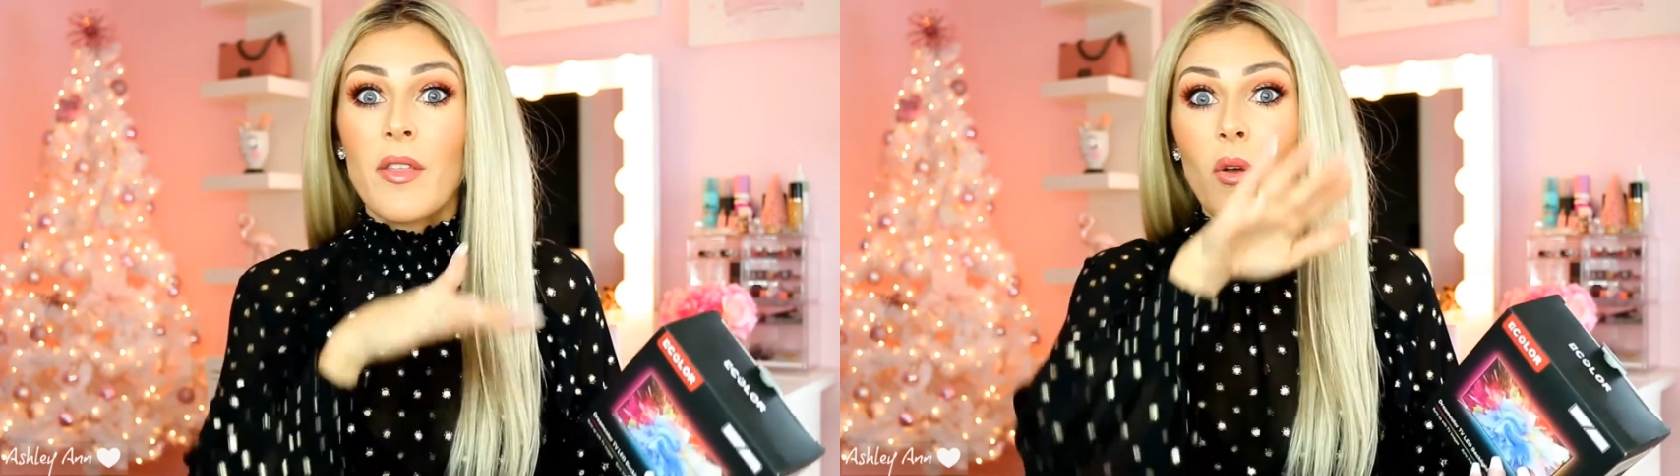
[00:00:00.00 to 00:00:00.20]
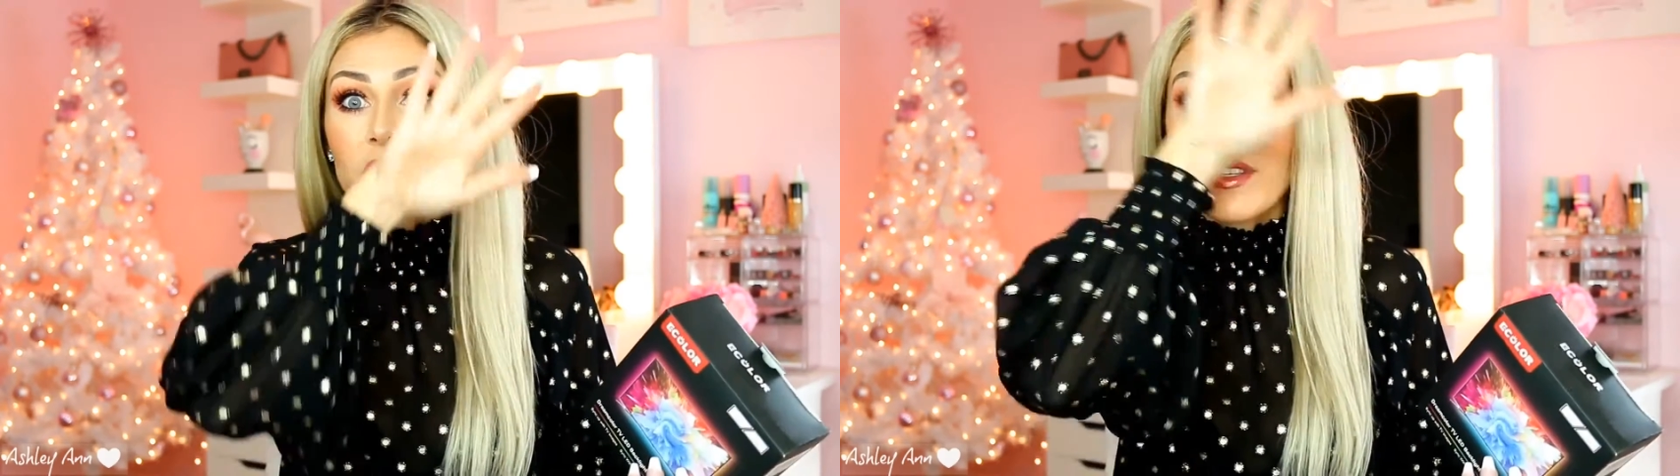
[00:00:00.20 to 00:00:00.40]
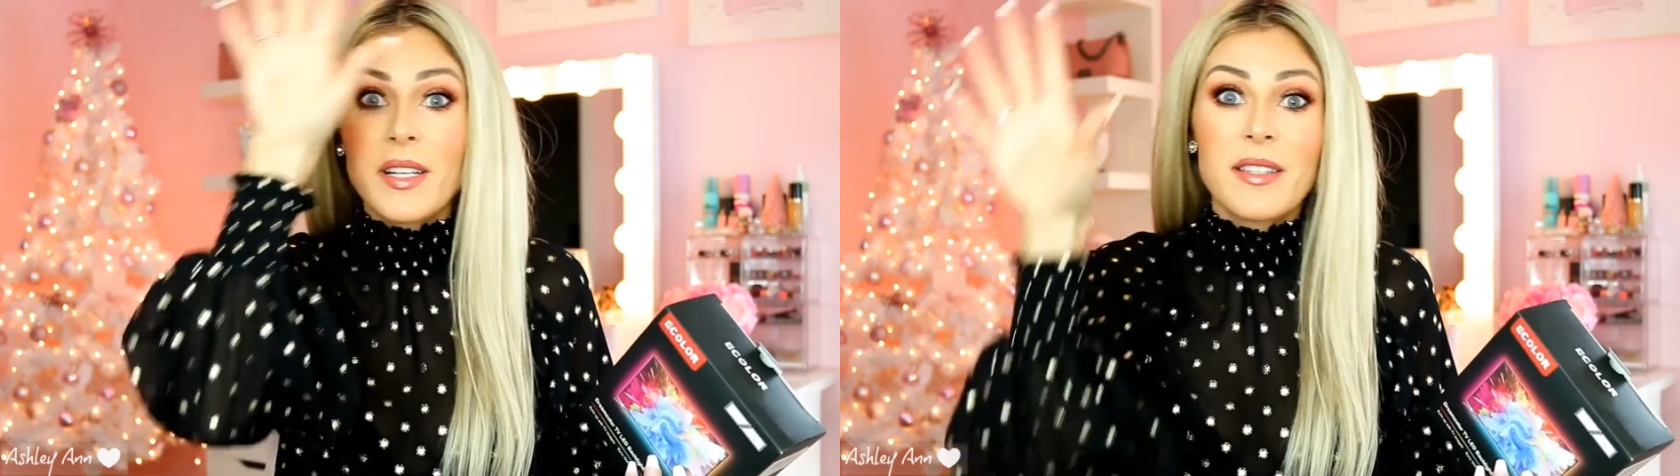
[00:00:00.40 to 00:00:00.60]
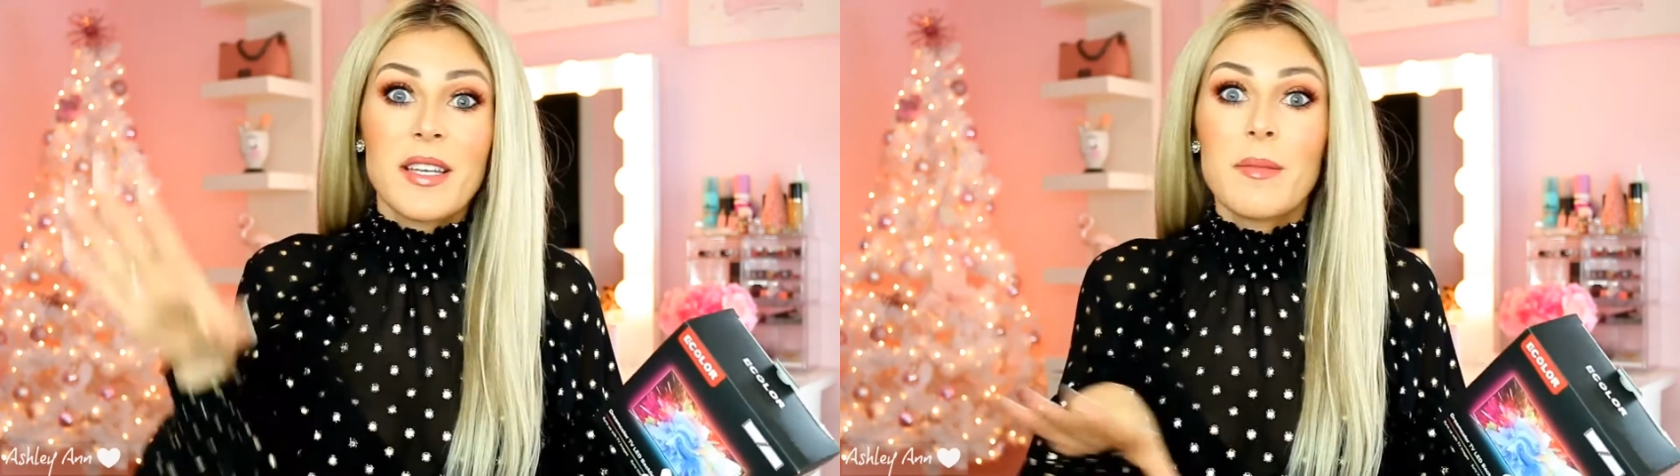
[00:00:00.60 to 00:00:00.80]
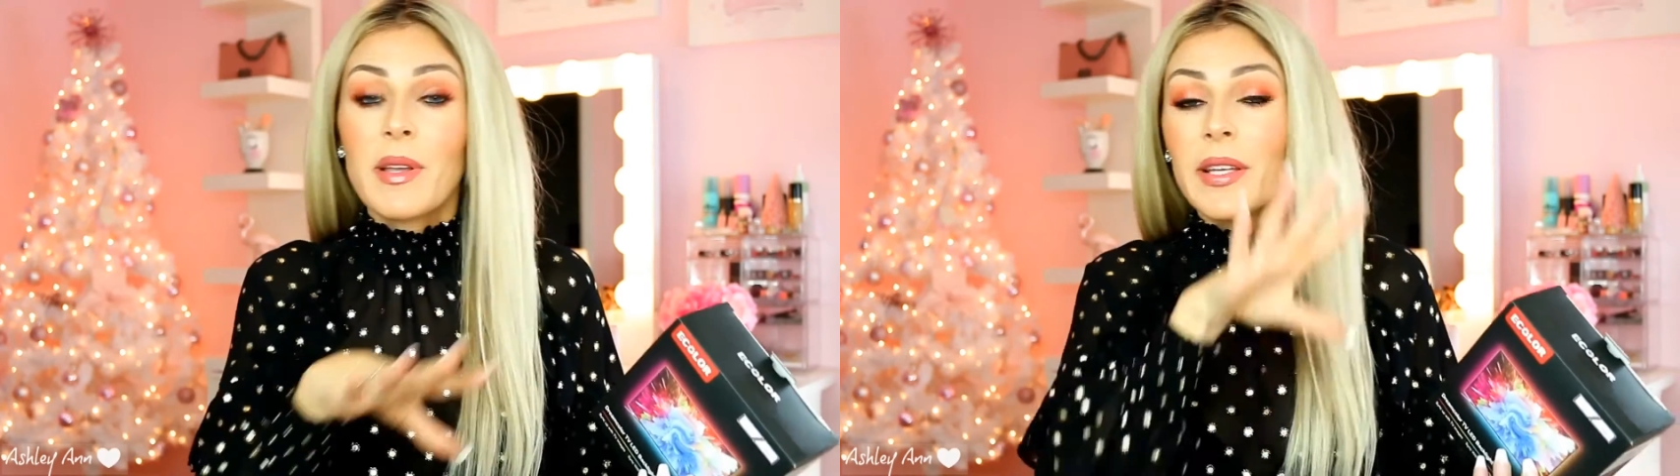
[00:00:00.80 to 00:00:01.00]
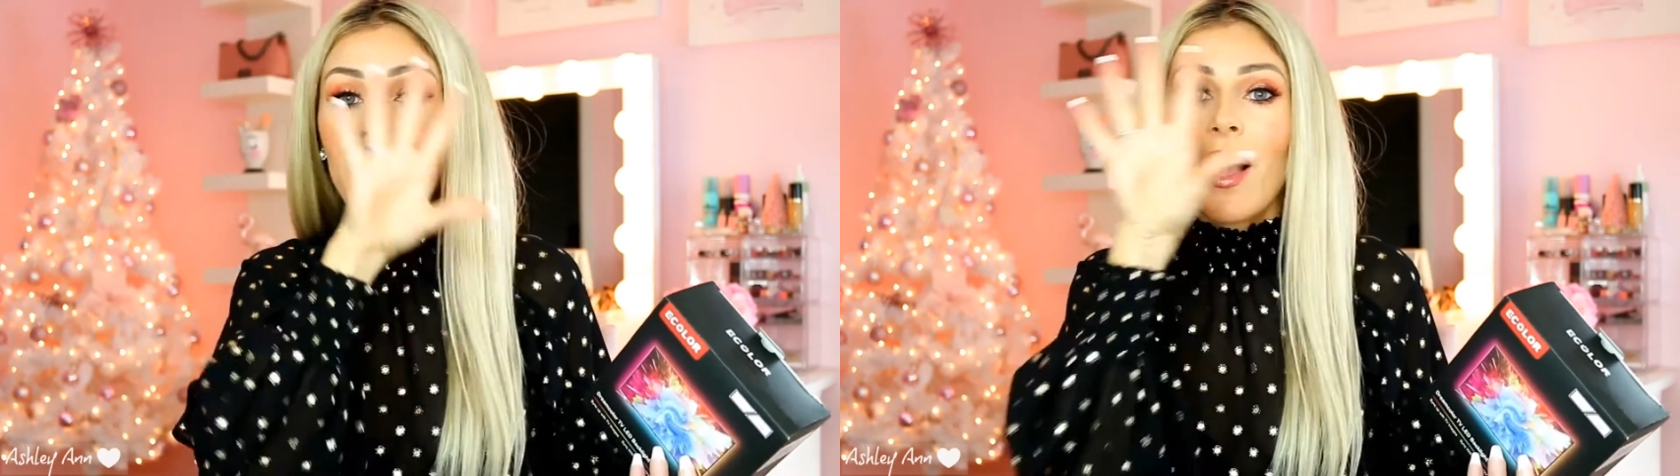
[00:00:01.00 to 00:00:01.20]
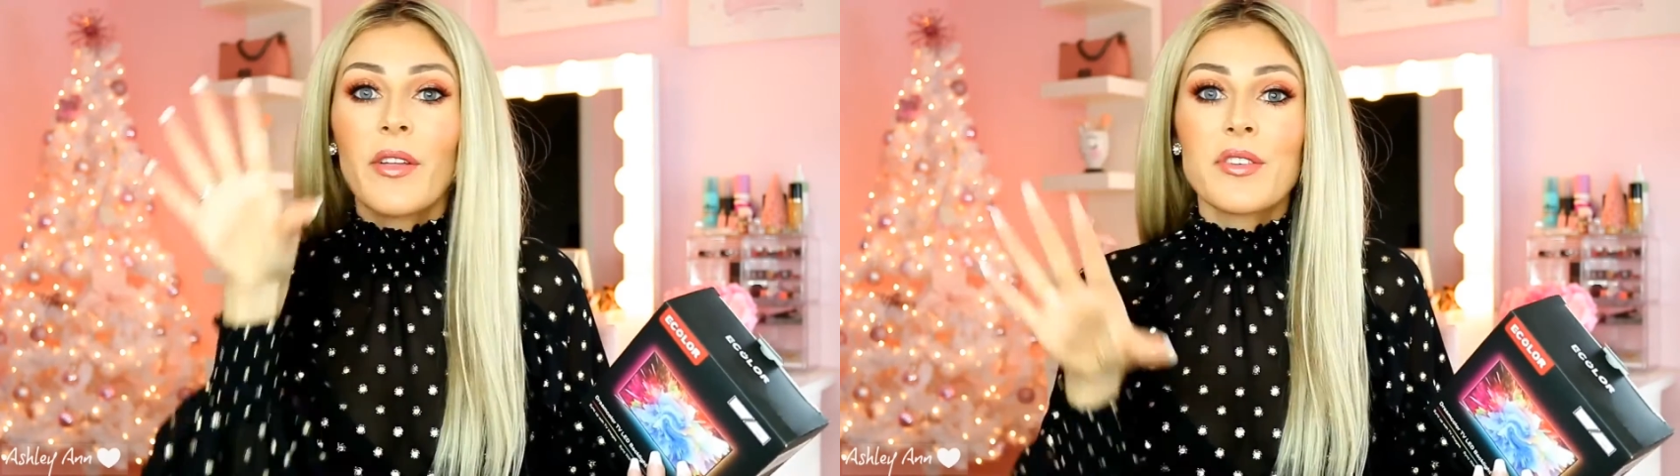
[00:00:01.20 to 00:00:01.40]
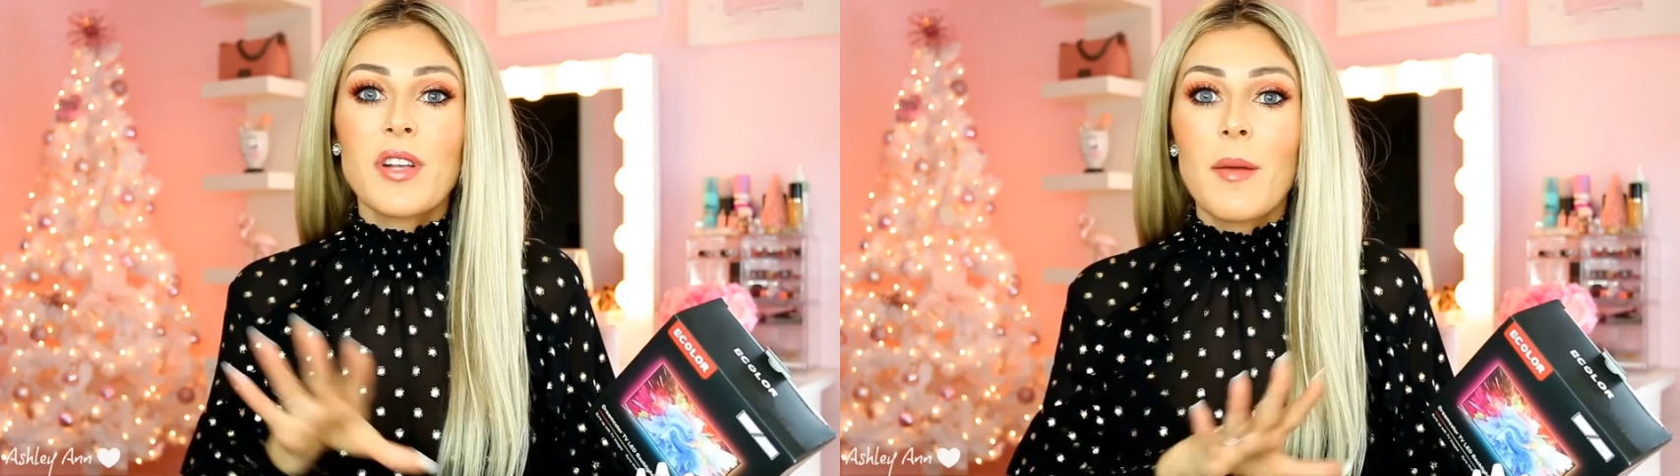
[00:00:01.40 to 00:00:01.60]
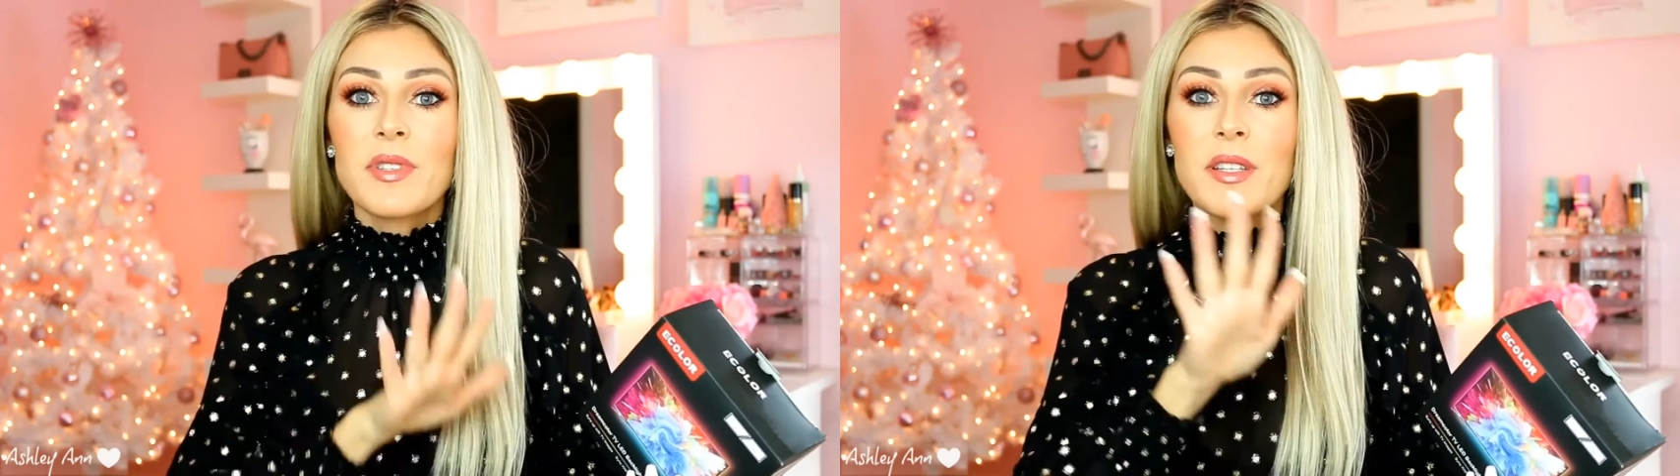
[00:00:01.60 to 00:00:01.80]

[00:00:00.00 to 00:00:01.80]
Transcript: the whole 16 million colors comes